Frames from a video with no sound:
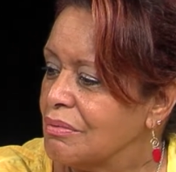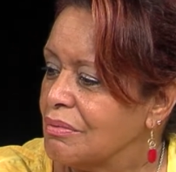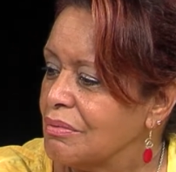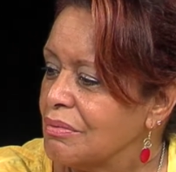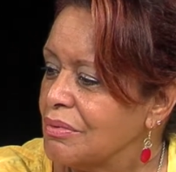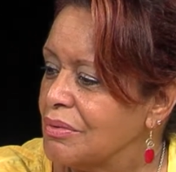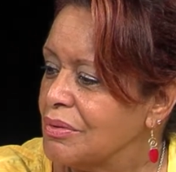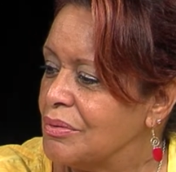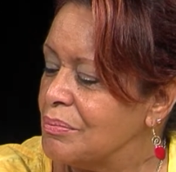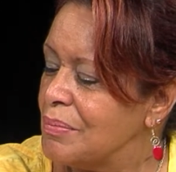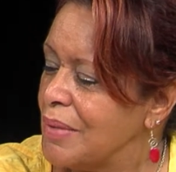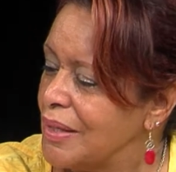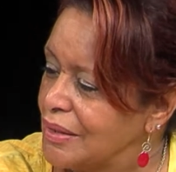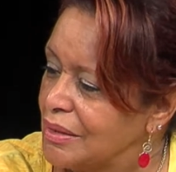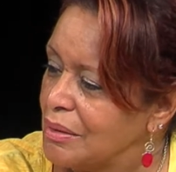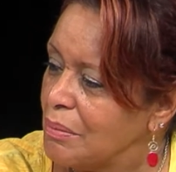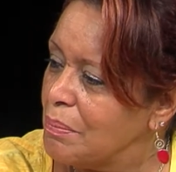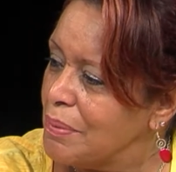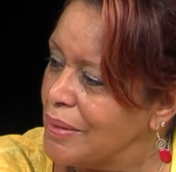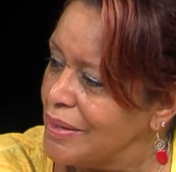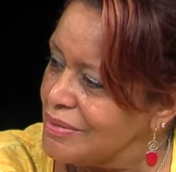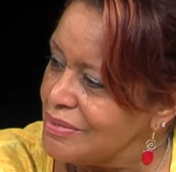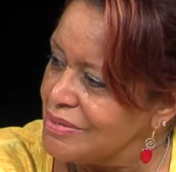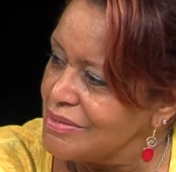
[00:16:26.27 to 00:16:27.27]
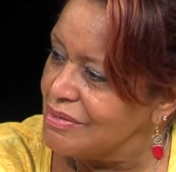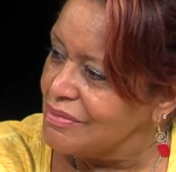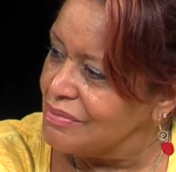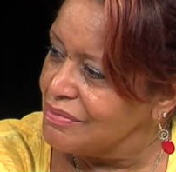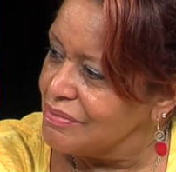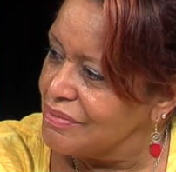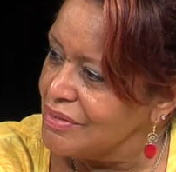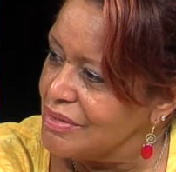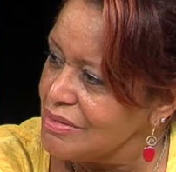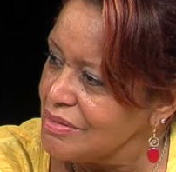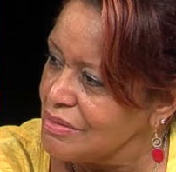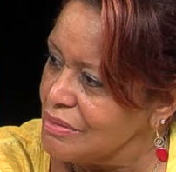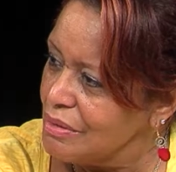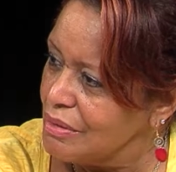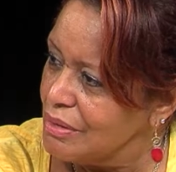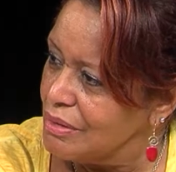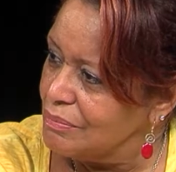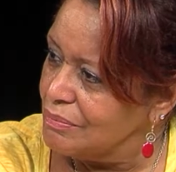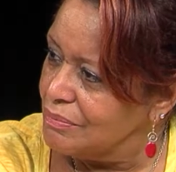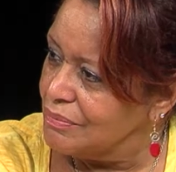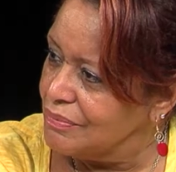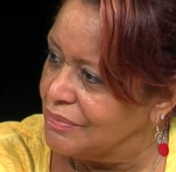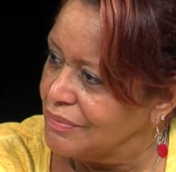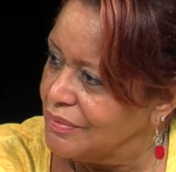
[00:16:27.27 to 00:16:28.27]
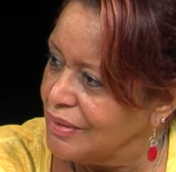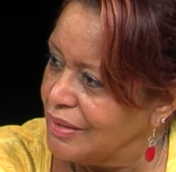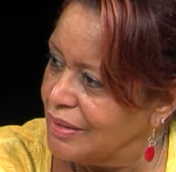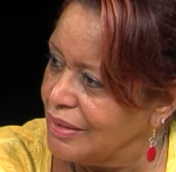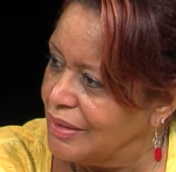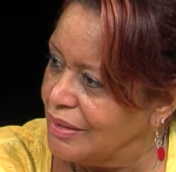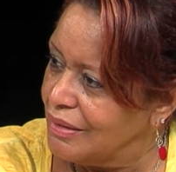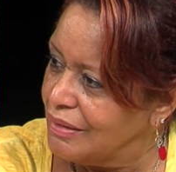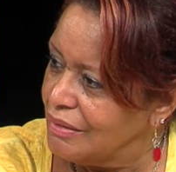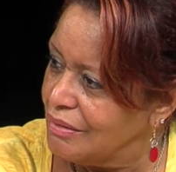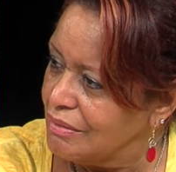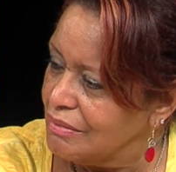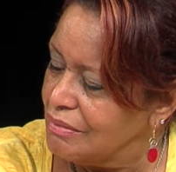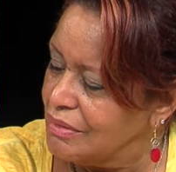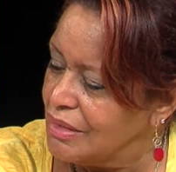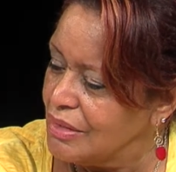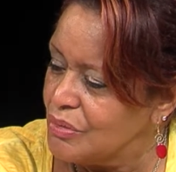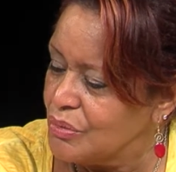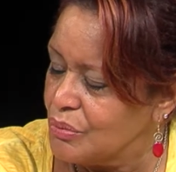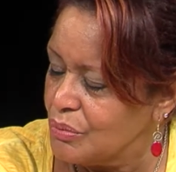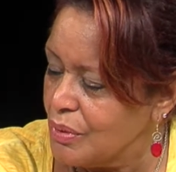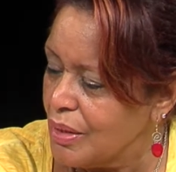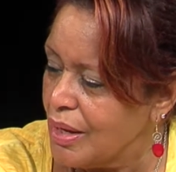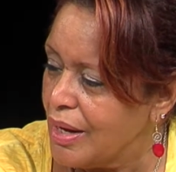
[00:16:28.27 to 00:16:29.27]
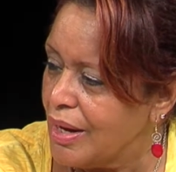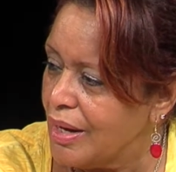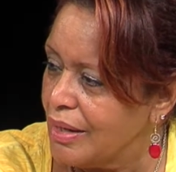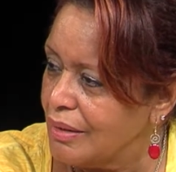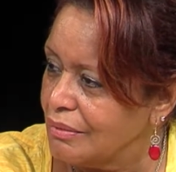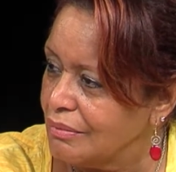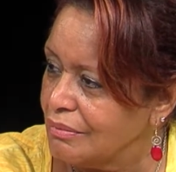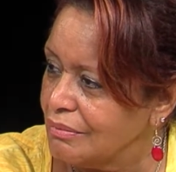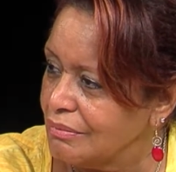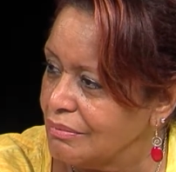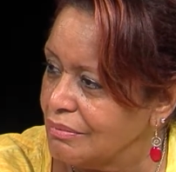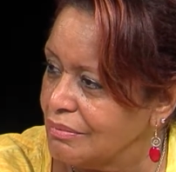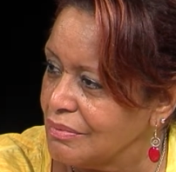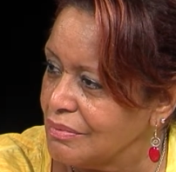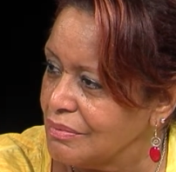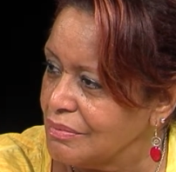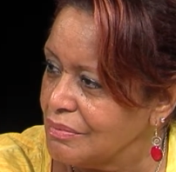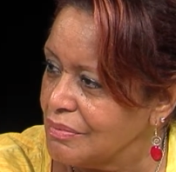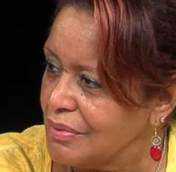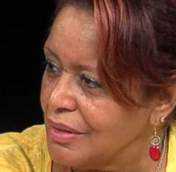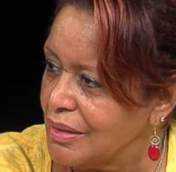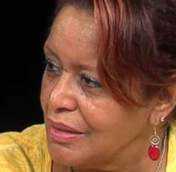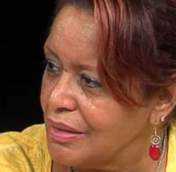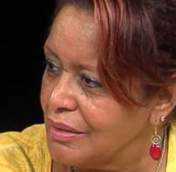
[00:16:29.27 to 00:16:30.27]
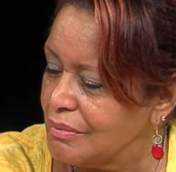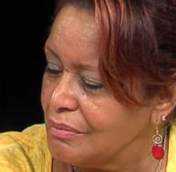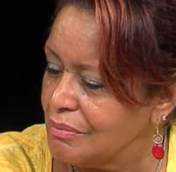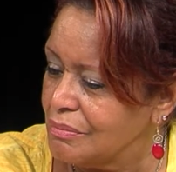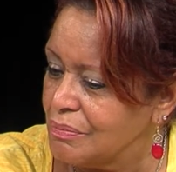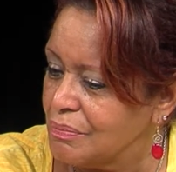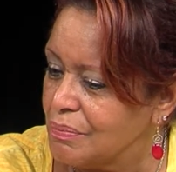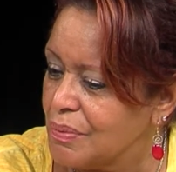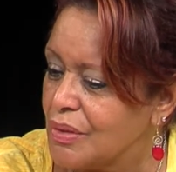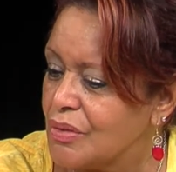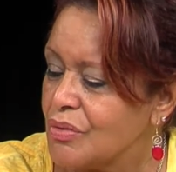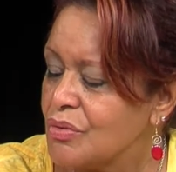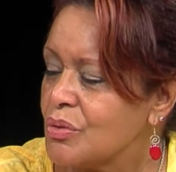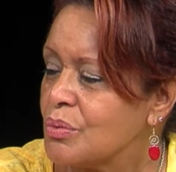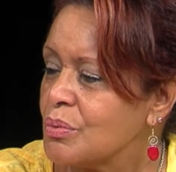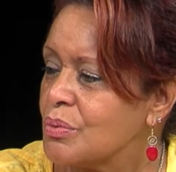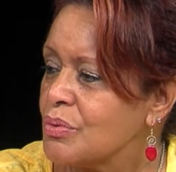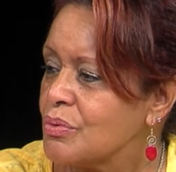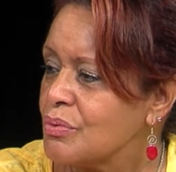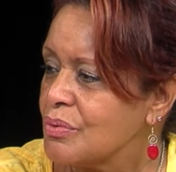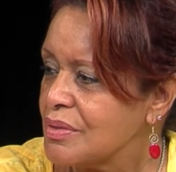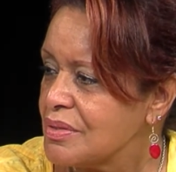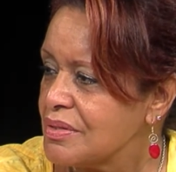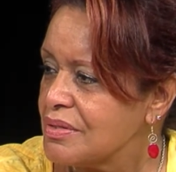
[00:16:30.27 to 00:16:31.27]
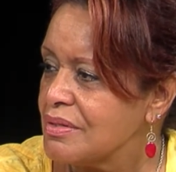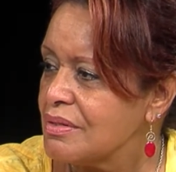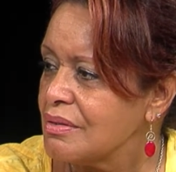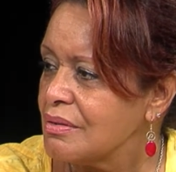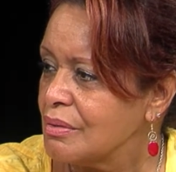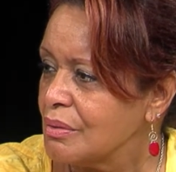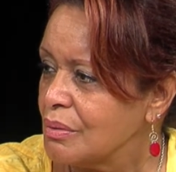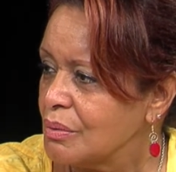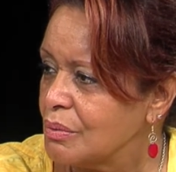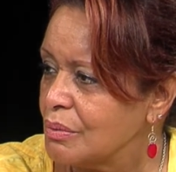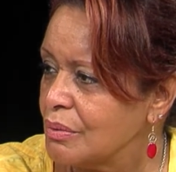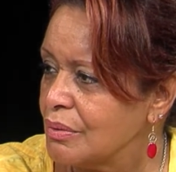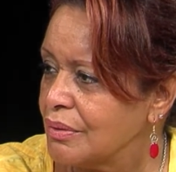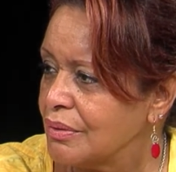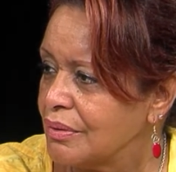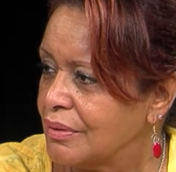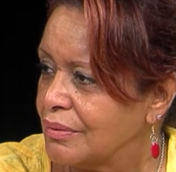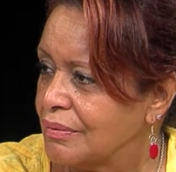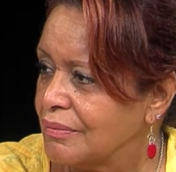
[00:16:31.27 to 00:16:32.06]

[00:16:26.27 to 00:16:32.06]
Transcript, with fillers: you made the best of the time uh, that you had, and because you were trusting the Lord.